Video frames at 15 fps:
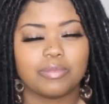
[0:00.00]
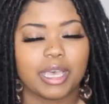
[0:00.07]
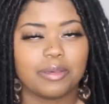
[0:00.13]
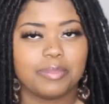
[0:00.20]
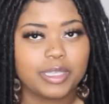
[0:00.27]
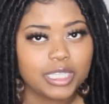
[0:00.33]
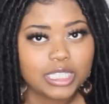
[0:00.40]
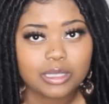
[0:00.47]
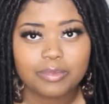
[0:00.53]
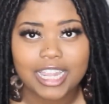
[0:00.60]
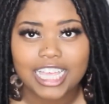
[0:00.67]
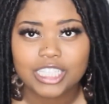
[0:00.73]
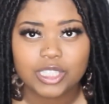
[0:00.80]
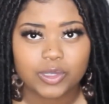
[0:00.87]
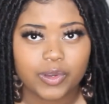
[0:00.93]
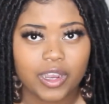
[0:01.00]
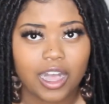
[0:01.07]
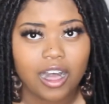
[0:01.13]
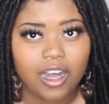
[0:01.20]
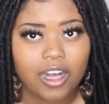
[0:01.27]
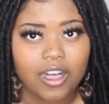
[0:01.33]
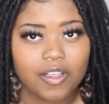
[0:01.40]
my beauty supply store
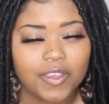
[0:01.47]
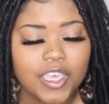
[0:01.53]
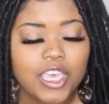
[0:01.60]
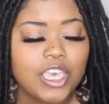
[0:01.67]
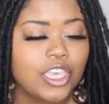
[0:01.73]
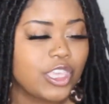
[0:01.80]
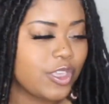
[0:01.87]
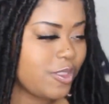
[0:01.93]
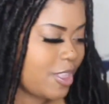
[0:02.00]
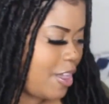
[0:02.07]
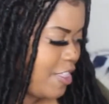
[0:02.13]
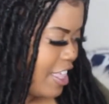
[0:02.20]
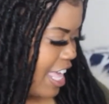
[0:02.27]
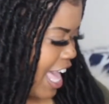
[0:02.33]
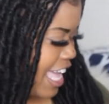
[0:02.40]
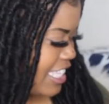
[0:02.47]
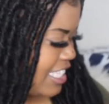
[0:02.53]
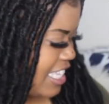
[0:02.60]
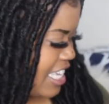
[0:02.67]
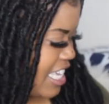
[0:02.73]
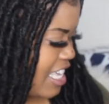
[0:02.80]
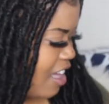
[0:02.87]
haul, you know that I
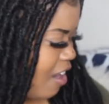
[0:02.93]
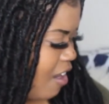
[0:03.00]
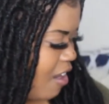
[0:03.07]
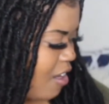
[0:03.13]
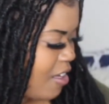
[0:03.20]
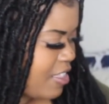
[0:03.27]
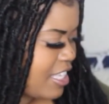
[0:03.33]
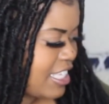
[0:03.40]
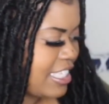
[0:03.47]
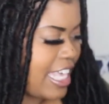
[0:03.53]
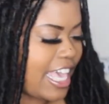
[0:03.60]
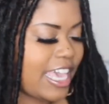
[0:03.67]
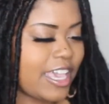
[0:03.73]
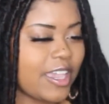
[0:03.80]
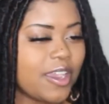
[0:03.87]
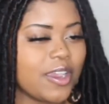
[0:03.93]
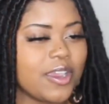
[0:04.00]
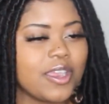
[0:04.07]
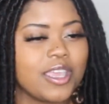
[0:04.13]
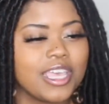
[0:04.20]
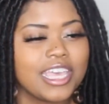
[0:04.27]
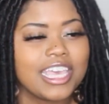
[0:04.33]
did haul this hair
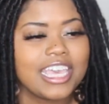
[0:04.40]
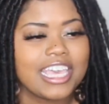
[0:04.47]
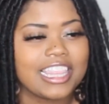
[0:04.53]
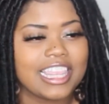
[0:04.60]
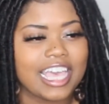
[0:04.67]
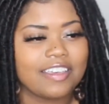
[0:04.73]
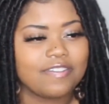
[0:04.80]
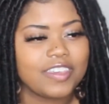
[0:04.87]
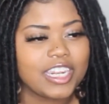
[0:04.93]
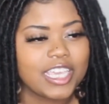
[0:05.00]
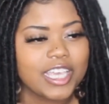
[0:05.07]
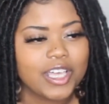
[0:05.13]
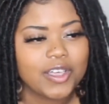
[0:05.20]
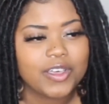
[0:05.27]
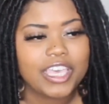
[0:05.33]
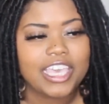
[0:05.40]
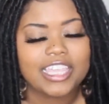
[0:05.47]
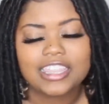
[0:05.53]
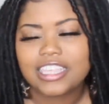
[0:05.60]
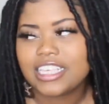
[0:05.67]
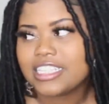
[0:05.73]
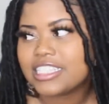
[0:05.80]
in that video,
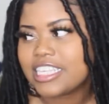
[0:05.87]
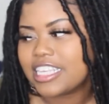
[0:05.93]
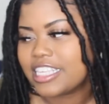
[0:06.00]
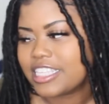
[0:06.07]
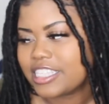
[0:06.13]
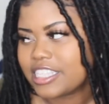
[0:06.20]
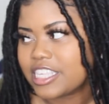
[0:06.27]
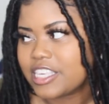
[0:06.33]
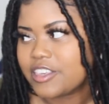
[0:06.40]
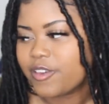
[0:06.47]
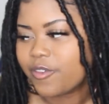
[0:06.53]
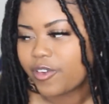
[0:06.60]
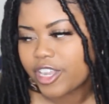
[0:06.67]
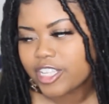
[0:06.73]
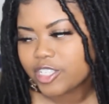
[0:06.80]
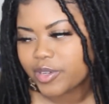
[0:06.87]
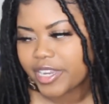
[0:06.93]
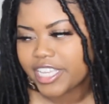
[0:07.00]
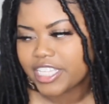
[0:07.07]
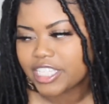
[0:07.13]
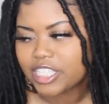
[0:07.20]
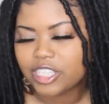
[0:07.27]
and this is the
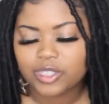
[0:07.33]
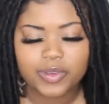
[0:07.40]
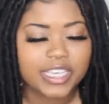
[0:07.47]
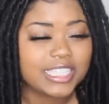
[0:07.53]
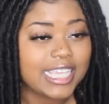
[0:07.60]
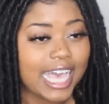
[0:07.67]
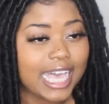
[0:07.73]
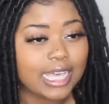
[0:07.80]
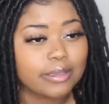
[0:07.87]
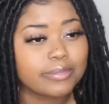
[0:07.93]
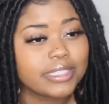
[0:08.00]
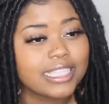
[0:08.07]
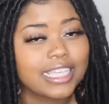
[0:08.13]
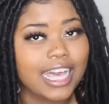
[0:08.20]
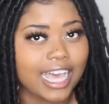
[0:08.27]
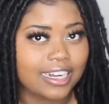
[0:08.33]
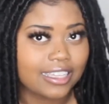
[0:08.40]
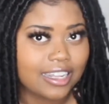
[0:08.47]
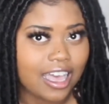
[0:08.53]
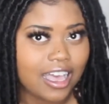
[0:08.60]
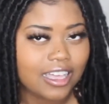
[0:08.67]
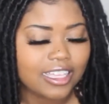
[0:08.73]
Freetress 3x Ghana
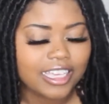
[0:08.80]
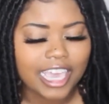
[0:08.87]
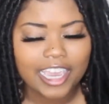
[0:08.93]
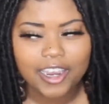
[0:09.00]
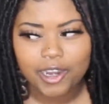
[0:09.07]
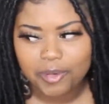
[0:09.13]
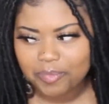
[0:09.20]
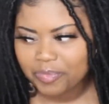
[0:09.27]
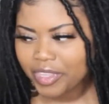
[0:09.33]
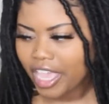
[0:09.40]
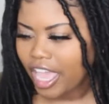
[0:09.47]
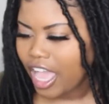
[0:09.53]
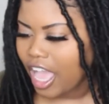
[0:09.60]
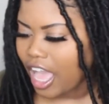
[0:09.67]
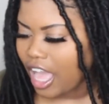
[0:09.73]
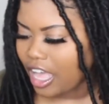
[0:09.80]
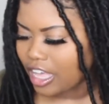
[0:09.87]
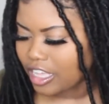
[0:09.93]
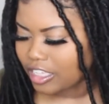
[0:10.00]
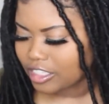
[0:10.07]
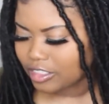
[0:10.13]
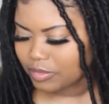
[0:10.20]
Loc hair,
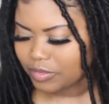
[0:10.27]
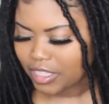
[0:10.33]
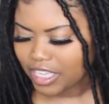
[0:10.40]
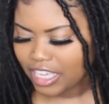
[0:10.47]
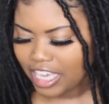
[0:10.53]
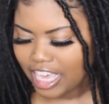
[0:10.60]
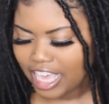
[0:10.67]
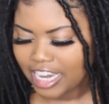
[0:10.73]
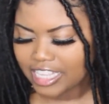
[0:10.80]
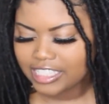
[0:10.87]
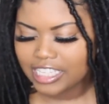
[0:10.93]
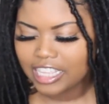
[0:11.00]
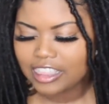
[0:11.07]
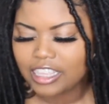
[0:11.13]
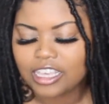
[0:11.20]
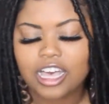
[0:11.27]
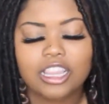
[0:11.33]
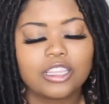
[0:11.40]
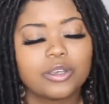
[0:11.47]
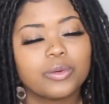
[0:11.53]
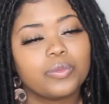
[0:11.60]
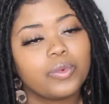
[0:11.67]
and it's in the
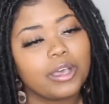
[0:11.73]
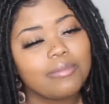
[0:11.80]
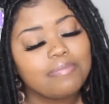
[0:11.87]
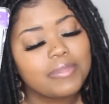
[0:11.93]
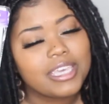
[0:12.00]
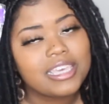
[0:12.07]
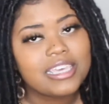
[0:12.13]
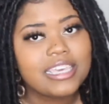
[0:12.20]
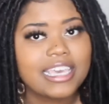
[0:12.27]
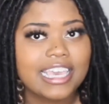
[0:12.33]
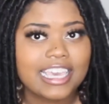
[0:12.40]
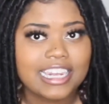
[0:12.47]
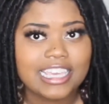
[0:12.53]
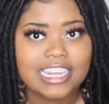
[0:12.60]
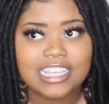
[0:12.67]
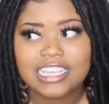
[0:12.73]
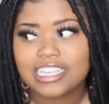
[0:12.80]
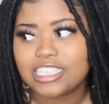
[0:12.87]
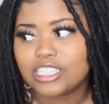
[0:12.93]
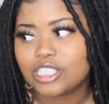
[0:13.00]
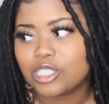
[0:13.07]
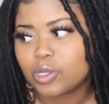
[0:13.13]
color 1B, and it
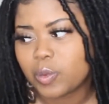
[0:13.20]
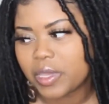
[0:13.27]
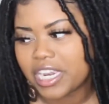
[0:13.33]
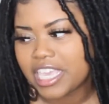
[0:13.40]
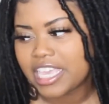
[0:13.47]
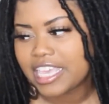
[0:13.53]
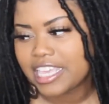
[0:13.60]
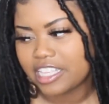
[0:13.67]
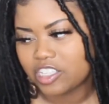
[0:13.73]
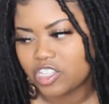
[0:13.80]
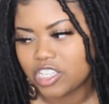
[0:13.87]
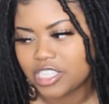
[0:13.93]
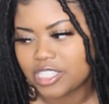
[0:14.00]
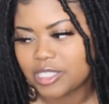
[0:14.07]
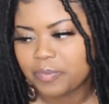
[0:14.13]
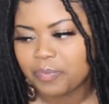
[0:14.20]
is 20 inches.